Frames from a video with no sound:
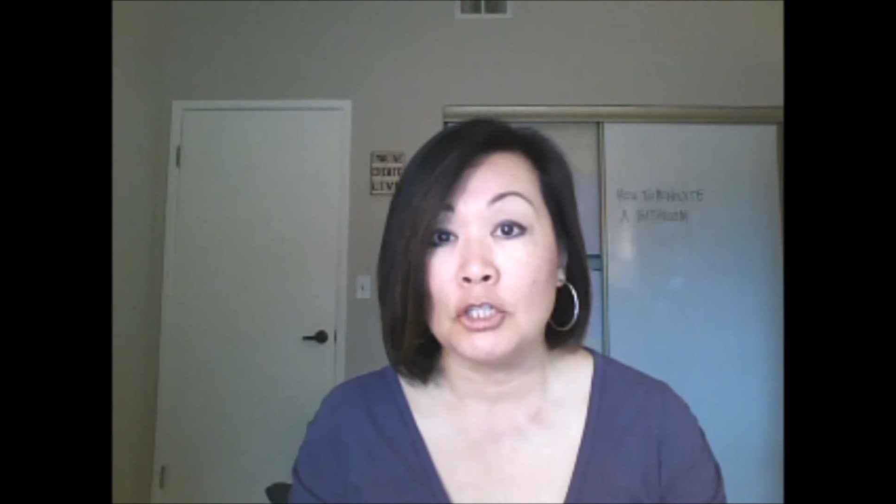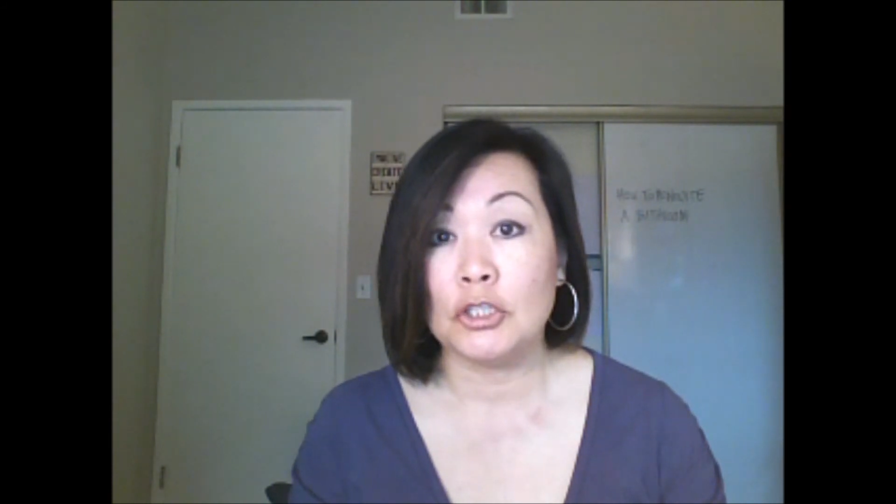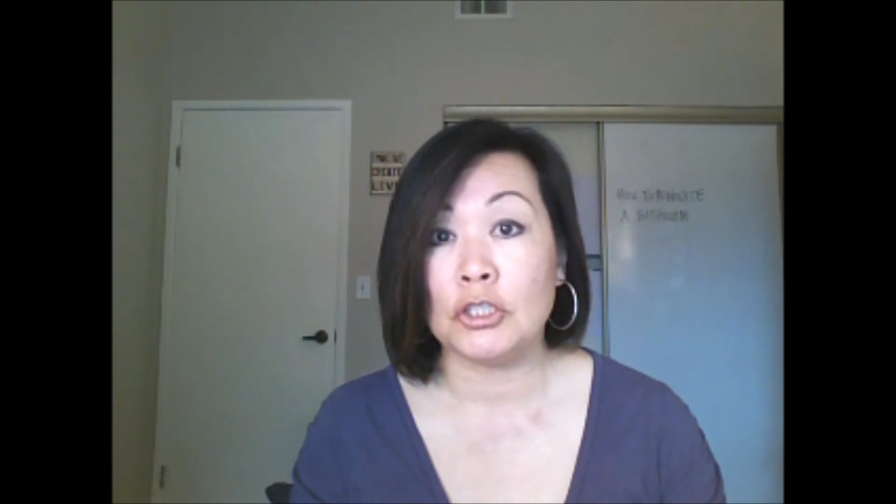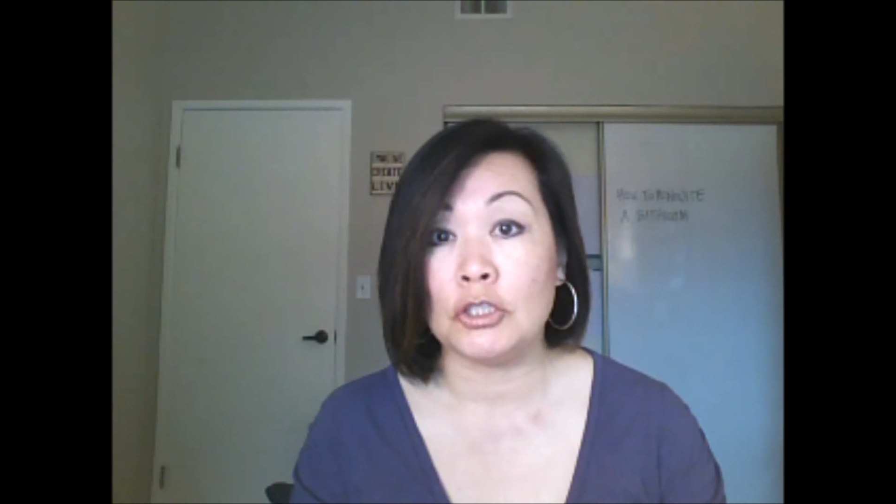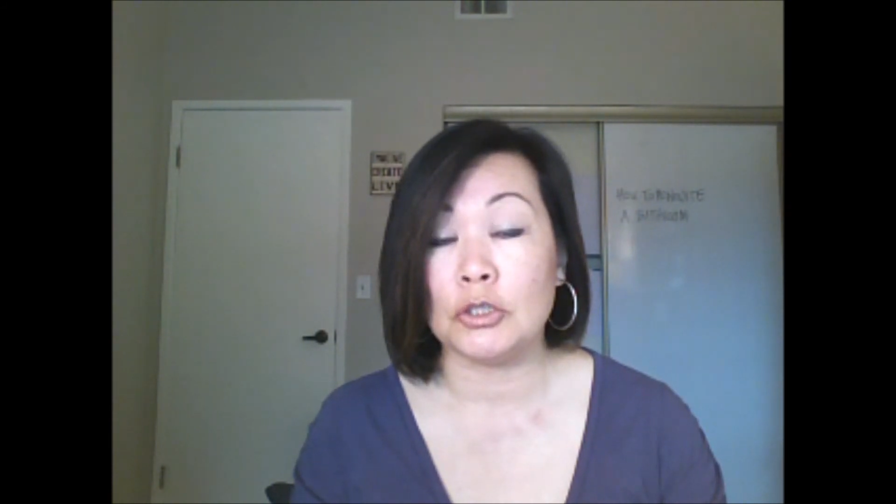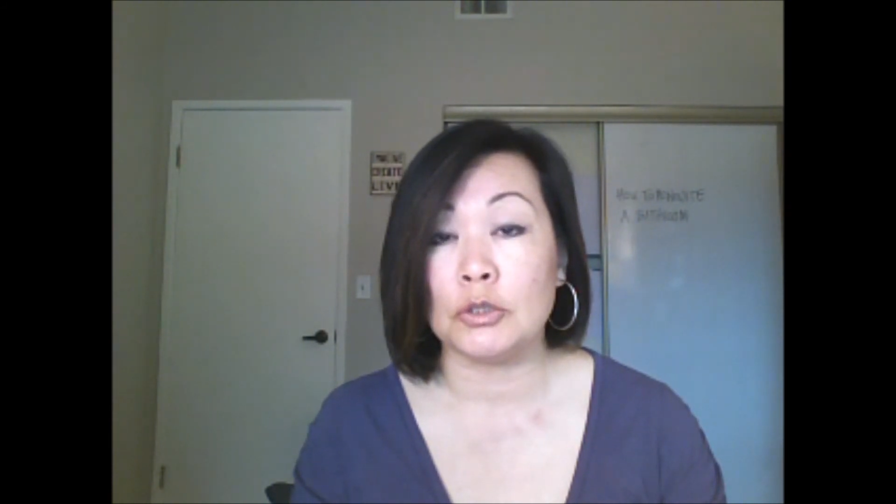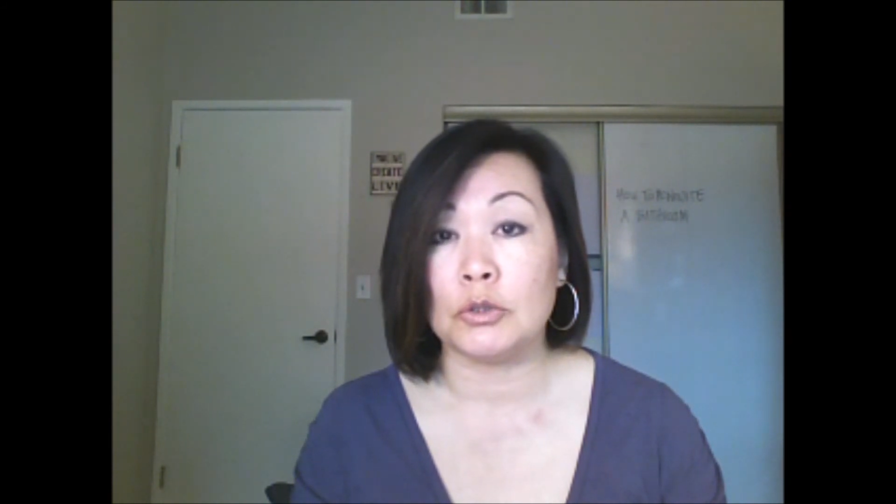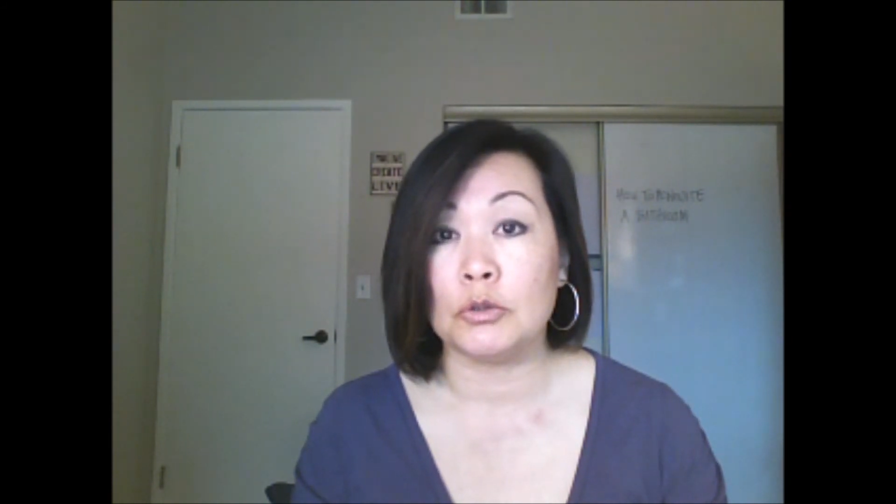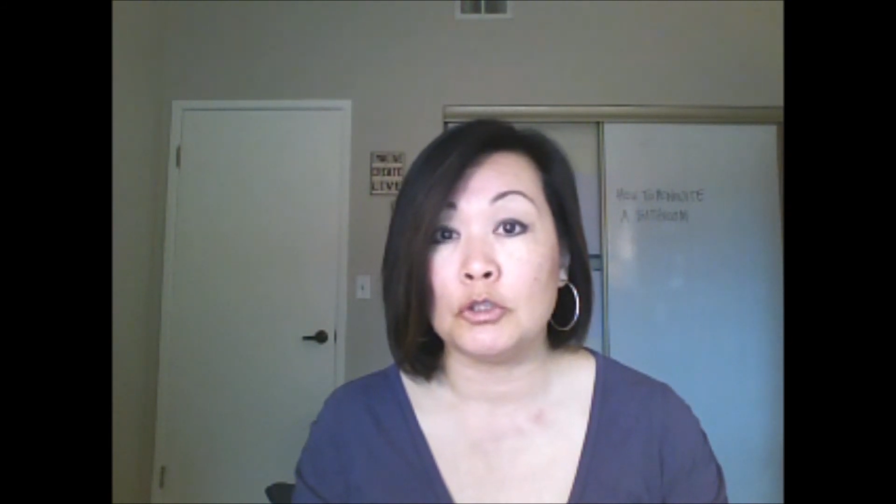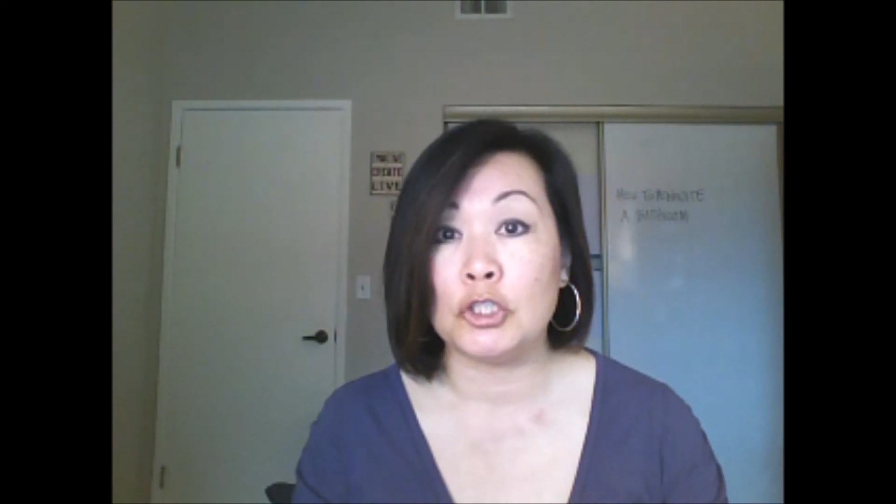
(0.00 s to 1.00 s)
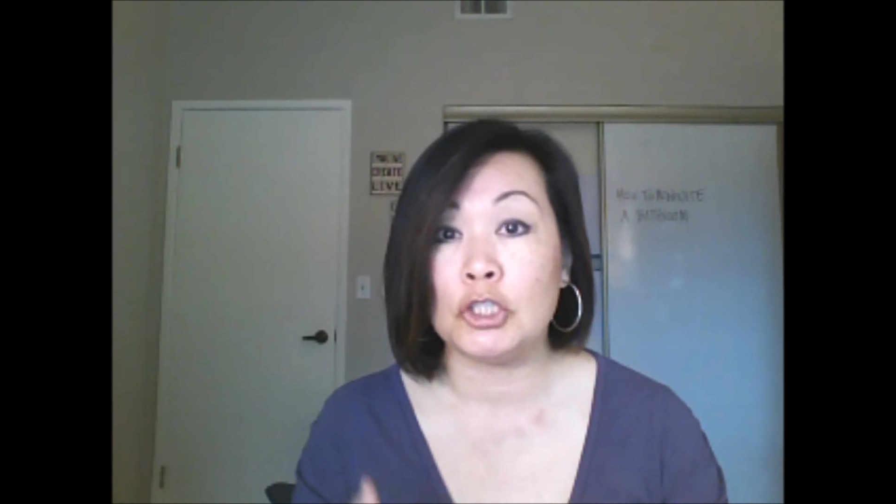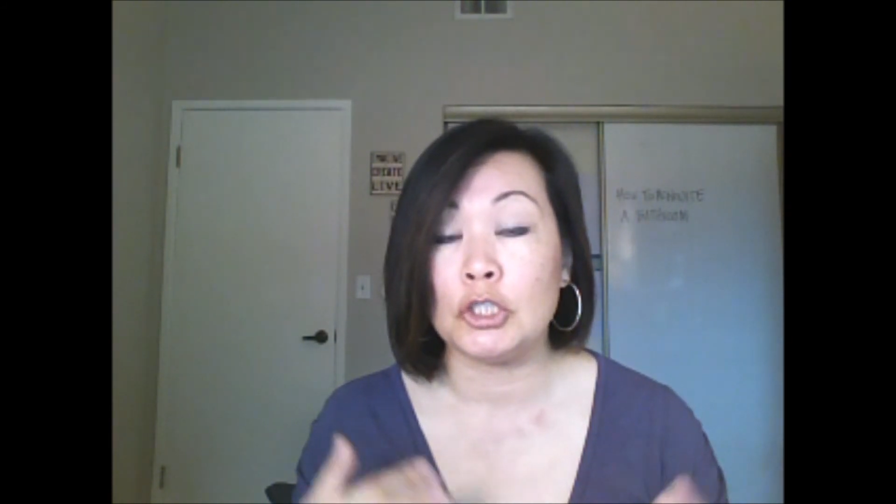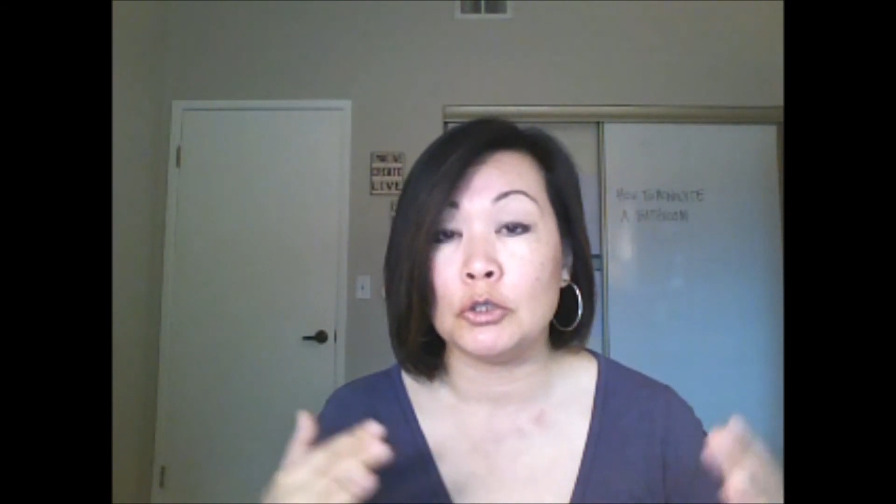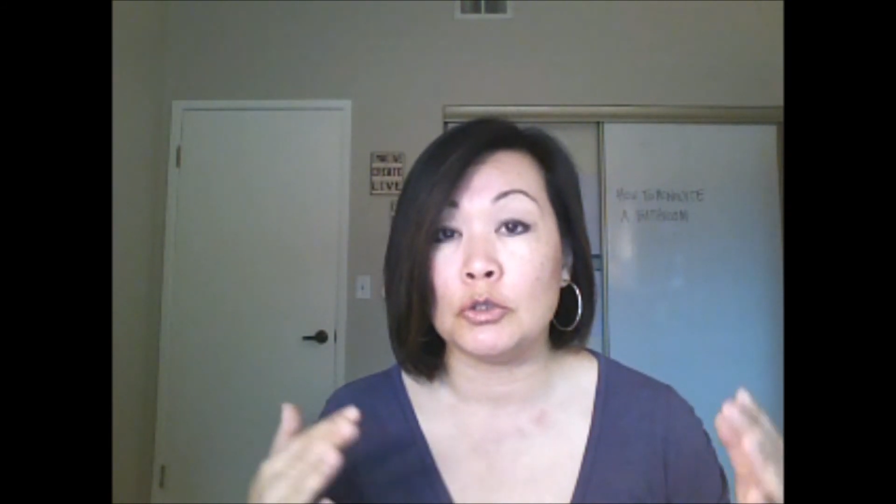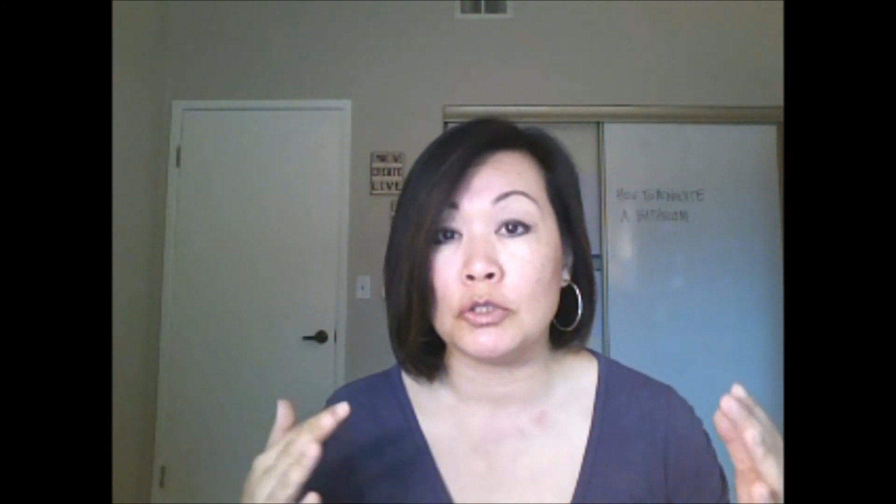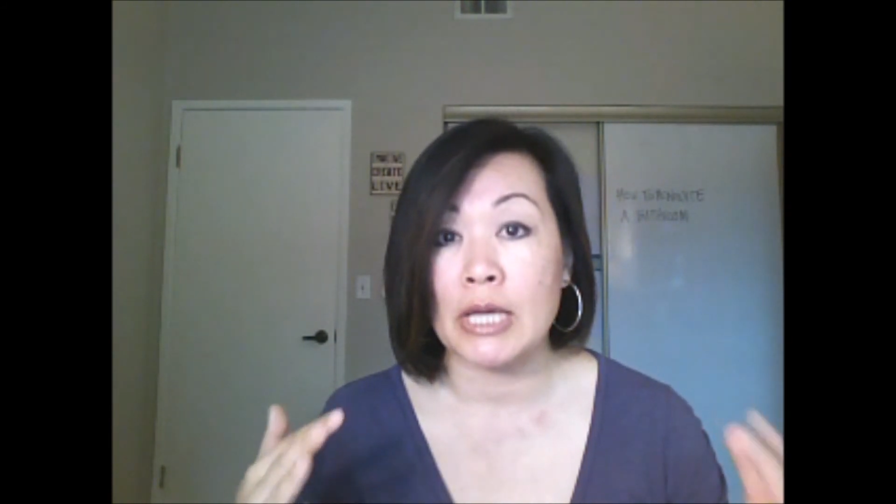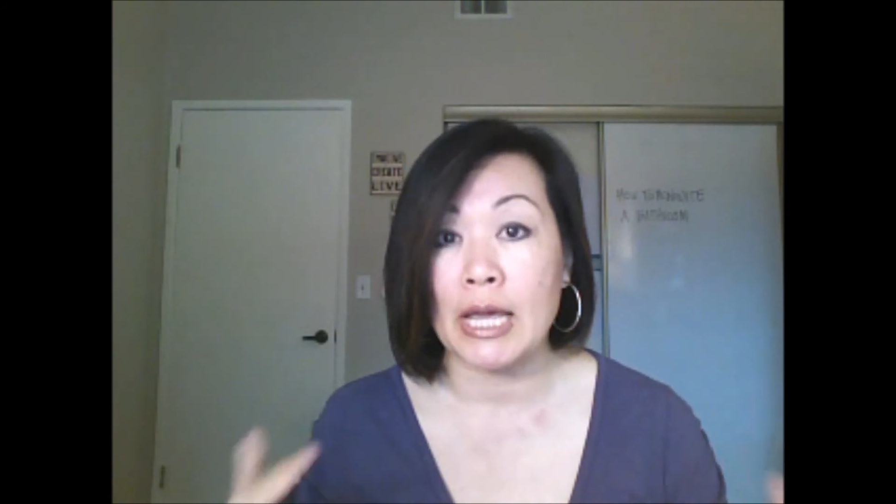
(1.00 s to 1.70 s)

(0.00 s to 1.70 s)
you choose